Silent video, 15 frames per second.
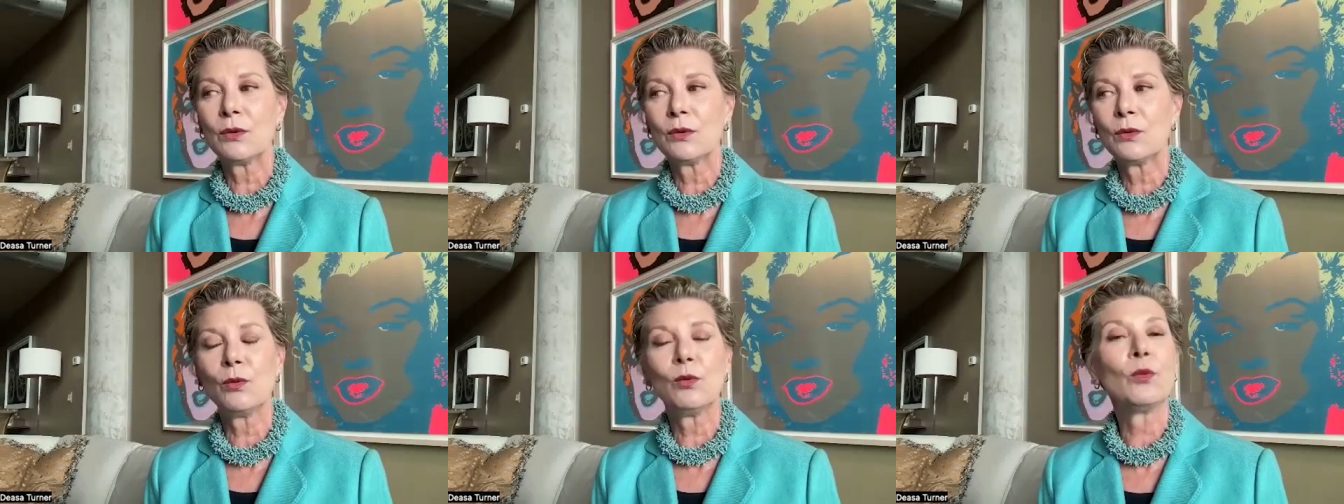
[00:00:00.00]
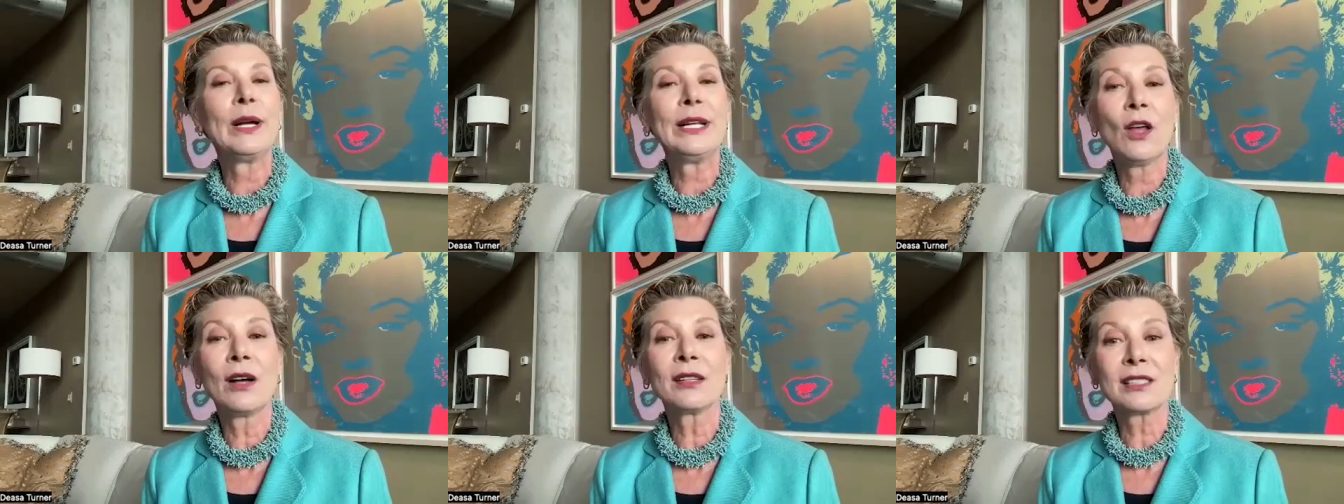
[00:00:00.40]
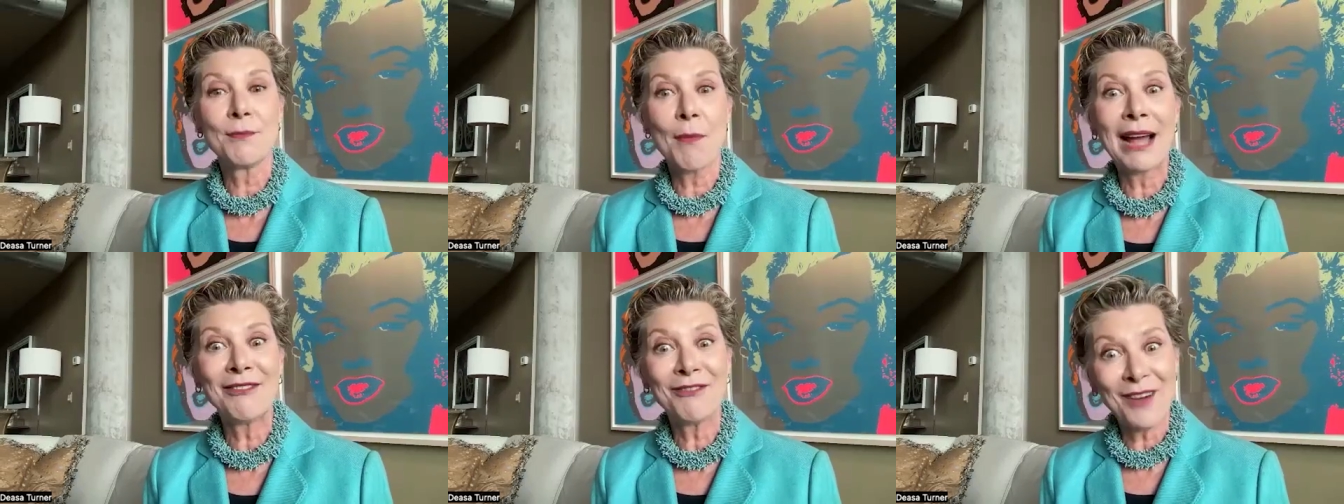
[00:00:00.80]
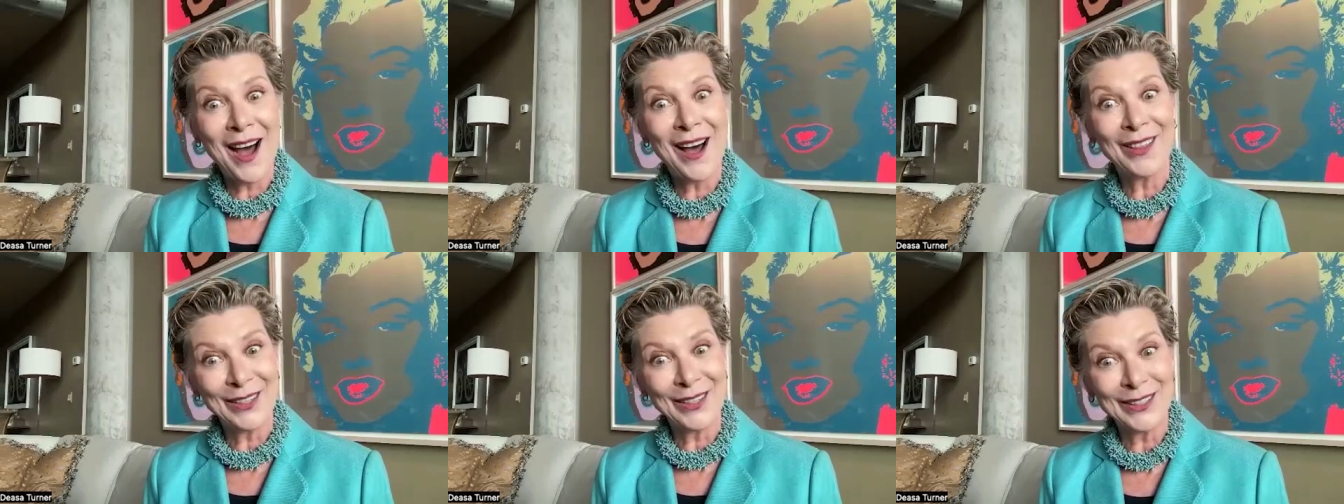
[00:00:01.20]
we lost my
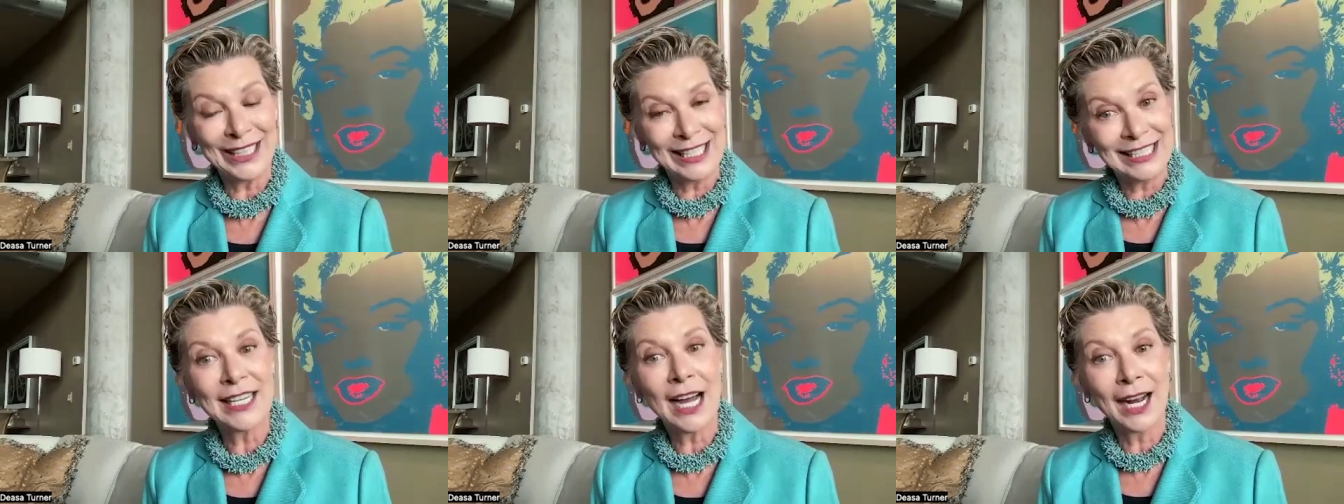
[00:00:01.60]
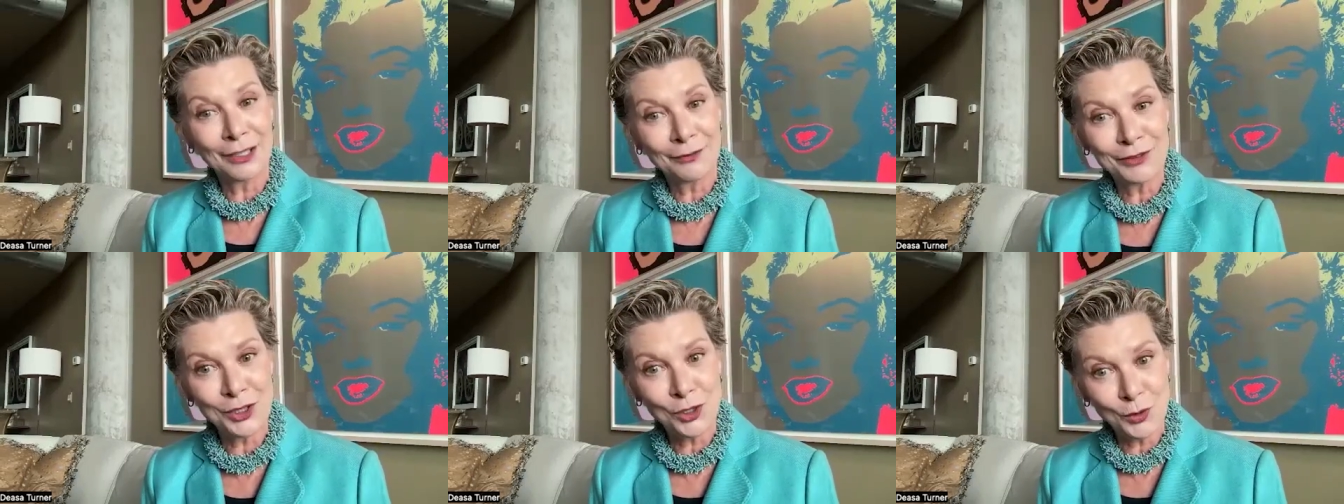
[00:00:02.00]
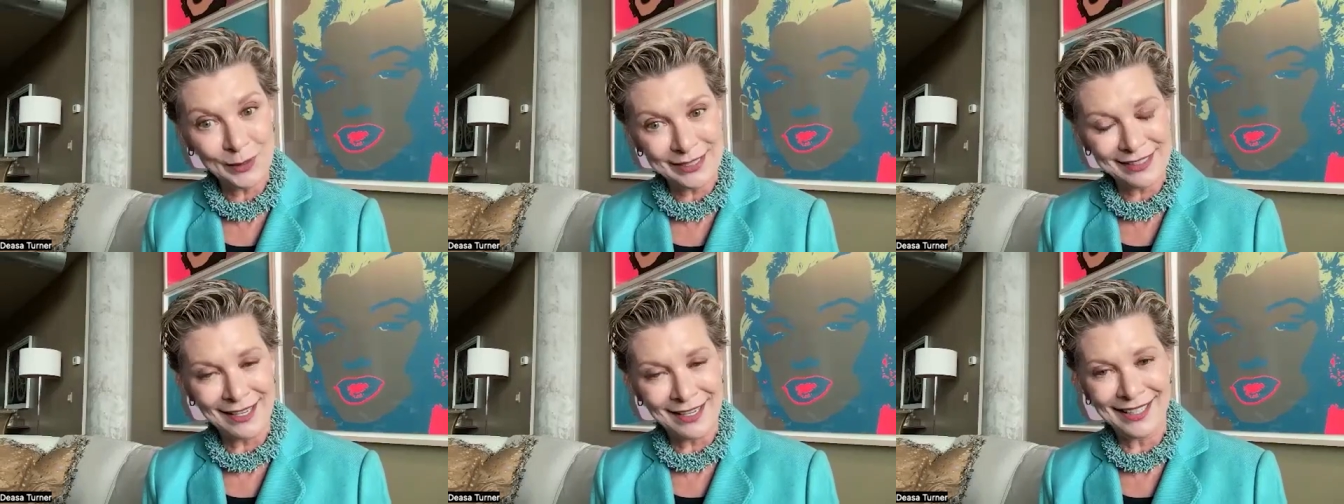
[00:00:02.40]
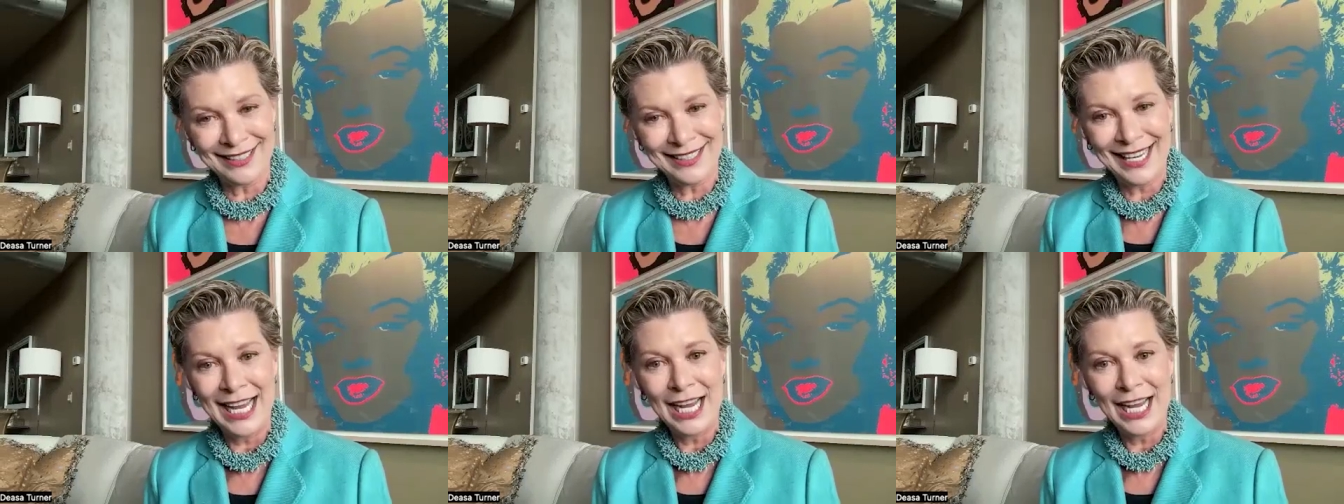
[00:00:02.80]
father. He died of suicide.